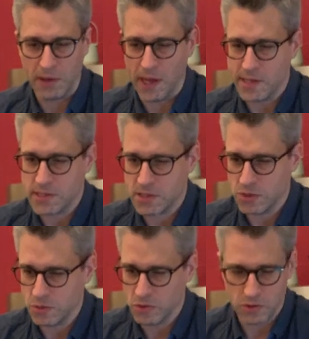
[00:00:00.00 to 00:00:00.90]
applies
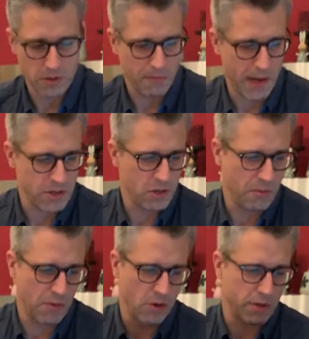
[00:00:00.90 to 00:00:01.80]
to
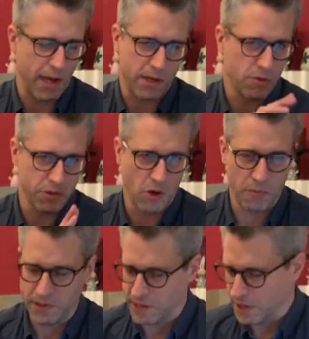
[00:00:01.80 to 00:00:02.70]
manual mode. I couldn't
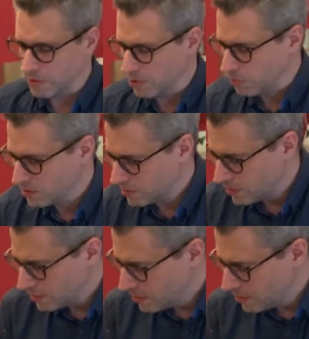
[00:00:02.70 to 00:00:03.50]
open it at the moment,